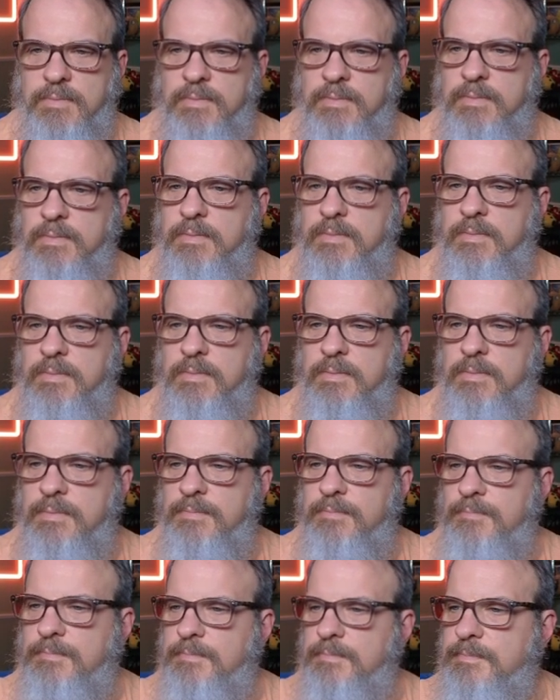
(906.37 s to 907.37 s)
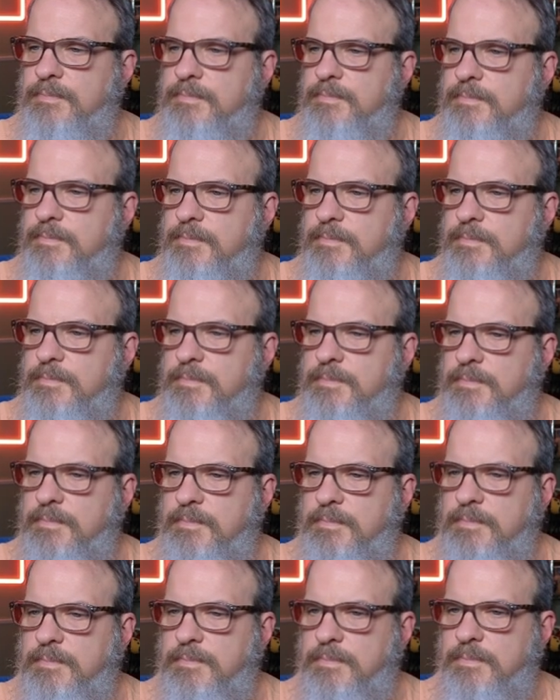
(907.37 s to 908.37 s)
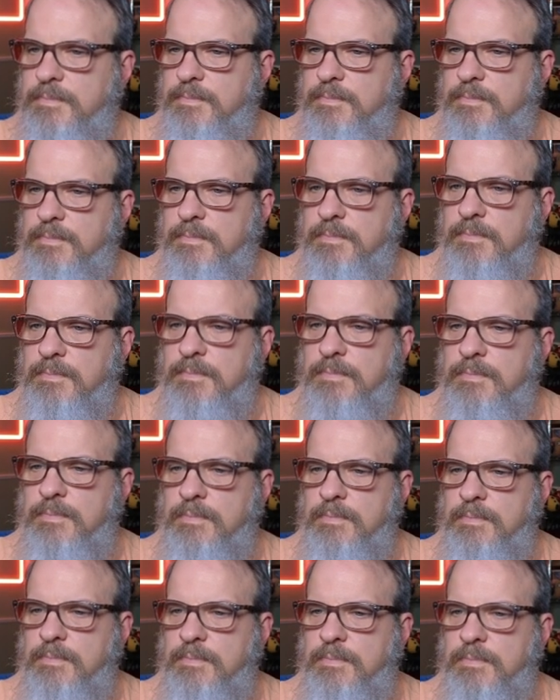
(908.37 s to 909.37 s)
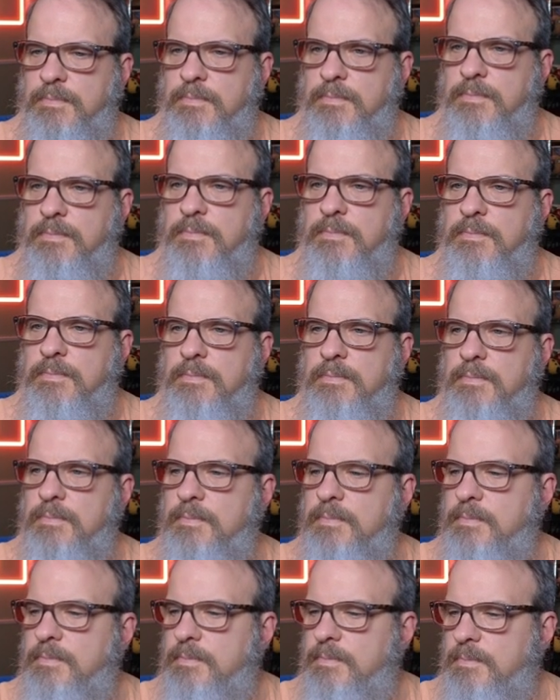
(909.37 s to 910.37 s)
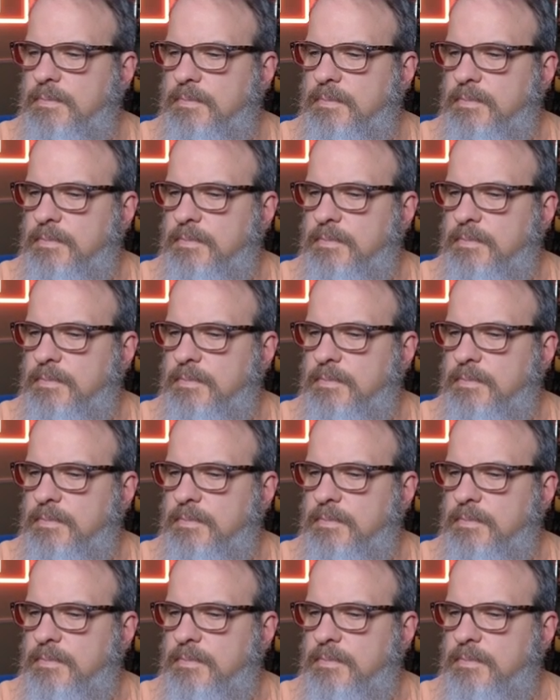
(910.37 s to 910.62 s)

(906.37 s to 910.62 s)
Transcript: (silence)